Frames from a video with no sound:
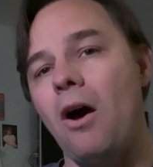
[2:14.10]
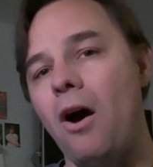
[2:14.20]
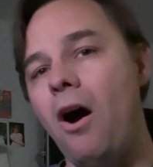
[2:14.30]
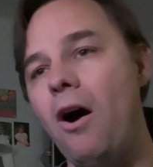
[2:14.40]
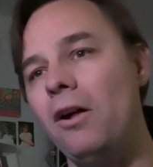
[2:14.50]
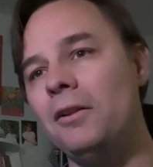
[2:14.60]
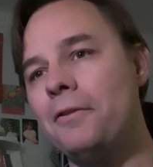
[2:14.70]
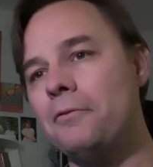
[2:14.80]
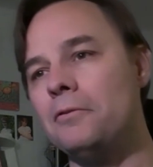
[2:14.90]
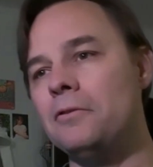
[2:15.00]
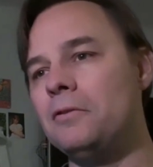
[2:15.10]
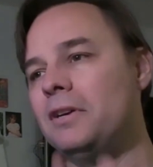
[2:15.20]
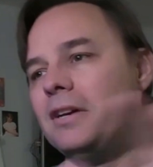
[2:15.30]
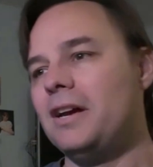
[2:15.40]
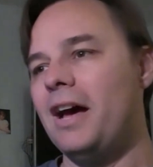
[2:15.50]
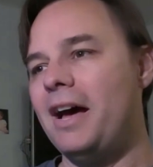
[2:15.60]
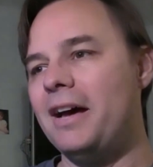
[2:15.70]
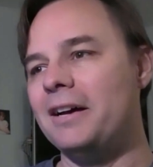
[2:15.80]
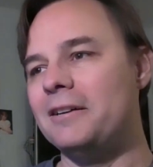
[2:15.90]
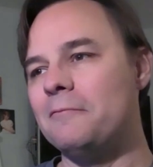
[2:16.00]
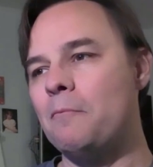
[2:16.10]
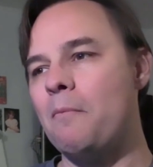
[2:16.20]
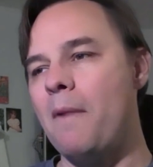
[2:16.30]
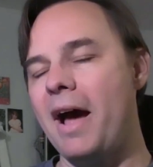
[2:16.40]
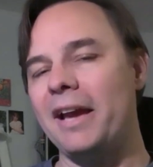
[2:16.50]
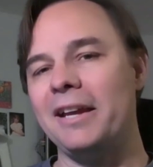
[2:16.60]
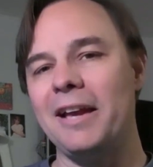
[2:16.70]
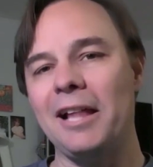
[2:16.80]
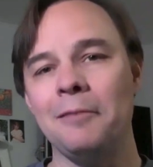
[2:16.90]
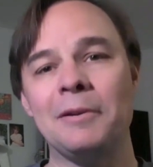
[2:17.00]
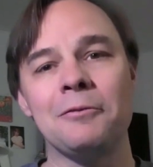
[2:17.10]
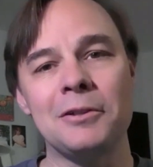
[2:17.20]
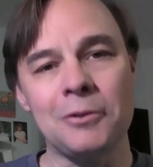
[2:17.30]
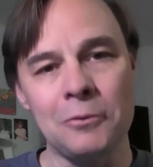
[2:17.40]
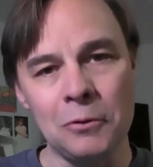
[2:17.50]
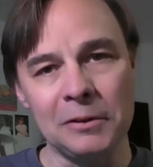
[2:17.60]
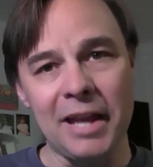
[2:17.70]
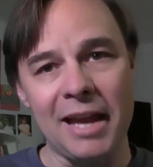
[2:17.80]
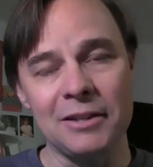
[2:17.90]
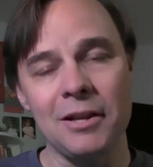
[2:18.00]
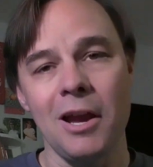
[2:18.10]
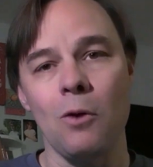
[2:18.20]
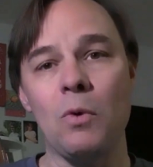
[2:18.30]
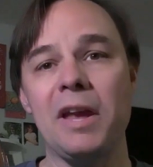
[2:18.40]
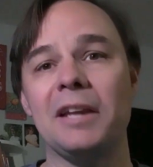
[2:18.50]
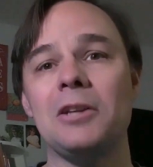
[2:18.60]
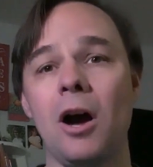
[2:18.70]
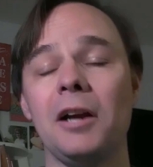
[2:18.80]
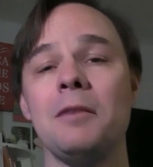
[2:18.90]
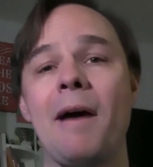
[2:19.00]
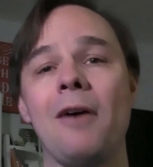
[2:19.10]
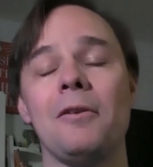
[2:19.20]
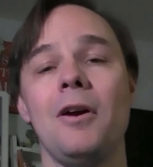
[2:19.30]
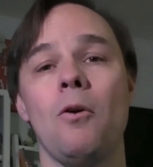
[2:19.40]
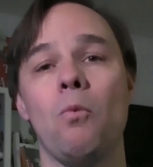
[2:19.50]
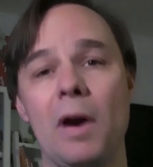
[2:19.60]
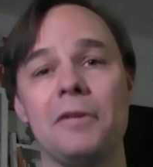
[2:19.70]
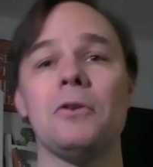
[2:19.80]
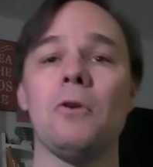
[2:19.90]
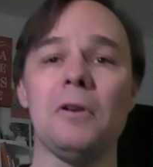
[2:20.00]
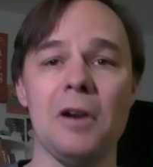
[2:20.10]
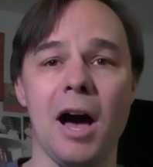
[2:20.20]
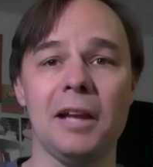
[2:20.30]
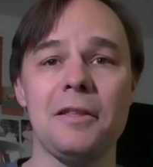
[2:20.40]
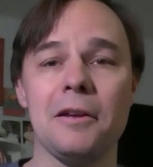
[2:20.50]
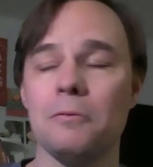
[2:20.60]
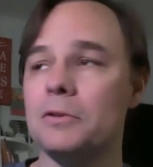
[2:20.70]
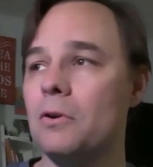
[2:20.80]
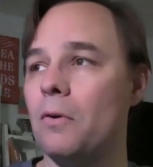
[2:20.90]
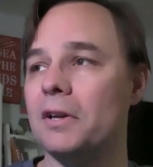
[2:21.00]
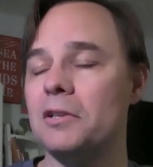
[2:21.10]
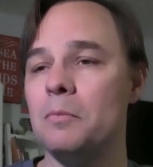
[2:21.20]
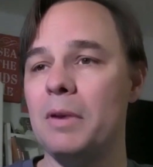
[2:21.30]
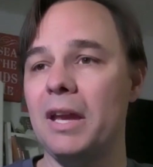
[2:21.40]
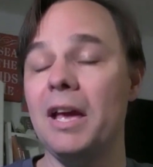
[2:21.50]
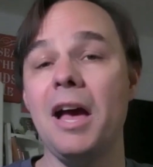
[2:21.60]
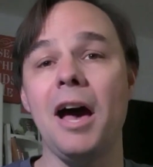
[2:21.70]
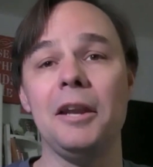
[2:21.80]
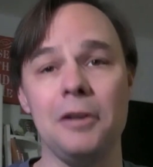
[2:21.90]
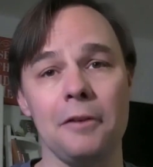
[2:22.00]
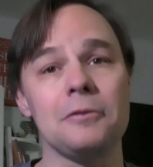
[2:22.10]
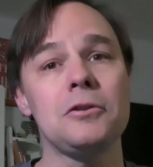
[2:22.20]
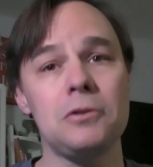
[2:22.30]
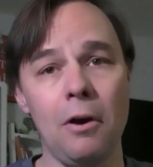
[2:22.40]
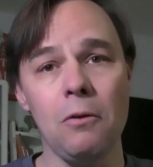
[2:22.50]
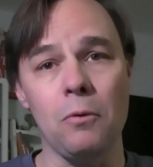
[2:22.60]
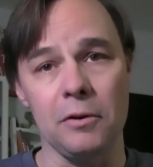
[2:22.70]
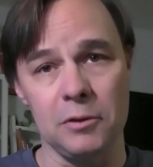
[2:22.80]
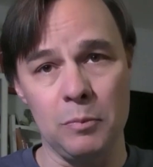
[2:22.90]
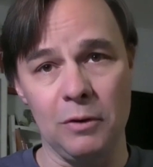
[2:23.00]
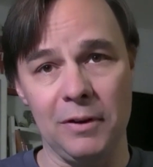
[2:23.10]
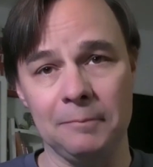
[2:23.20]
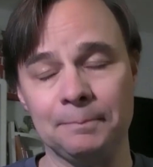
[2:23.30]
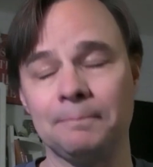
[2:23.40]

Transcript: All through my elementary school days, we had talked about whether or not there was going to be another Star Wars movie.